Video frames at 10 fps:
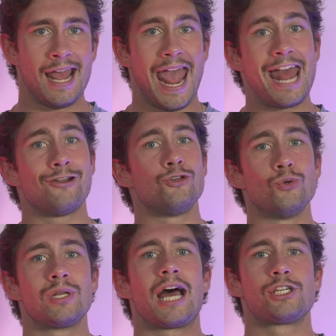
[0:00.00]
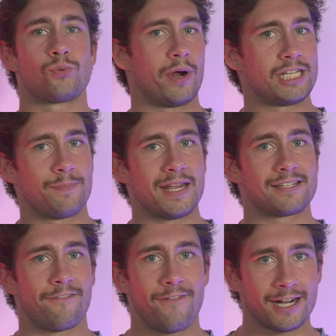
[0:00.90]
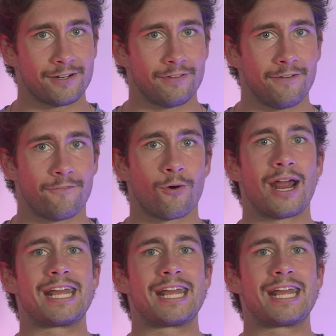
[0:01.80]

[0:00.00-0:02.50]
and utilize white space effectively for a